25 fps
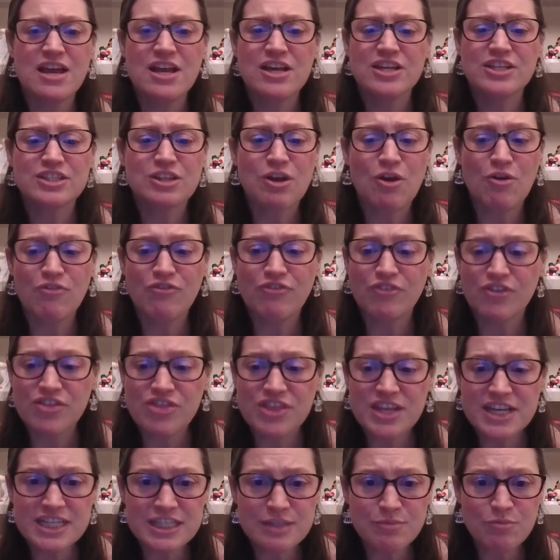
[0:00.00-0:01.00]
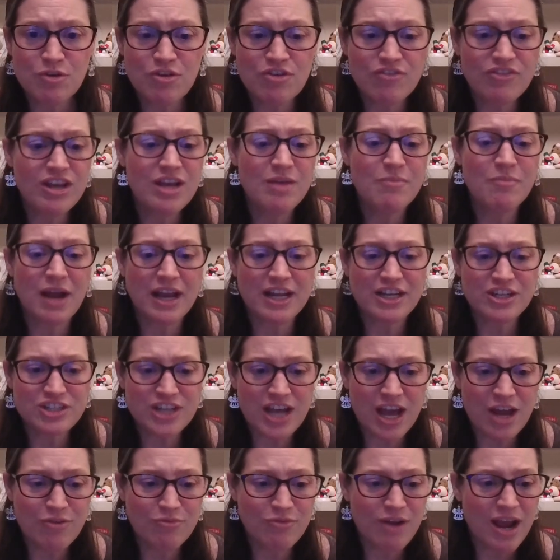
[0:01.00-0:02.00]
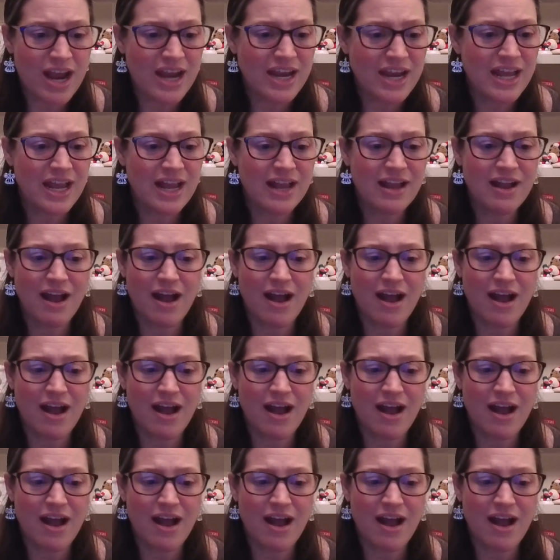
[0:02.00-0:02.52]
So for this movie, my Gen rating,